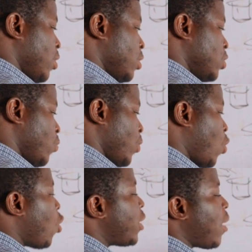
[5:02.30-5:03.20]
So we
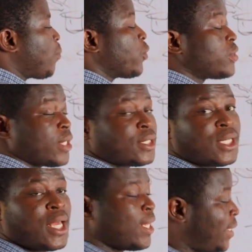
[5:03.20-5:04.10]
call that process
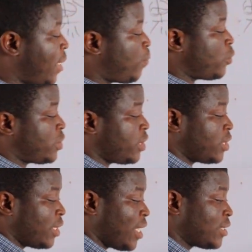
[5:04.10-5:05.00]

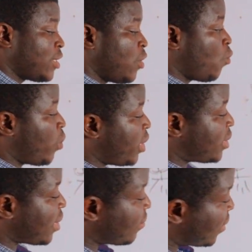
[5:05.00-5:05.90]
deposition. That's when a
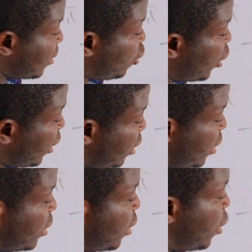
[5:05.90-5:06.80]
substance changes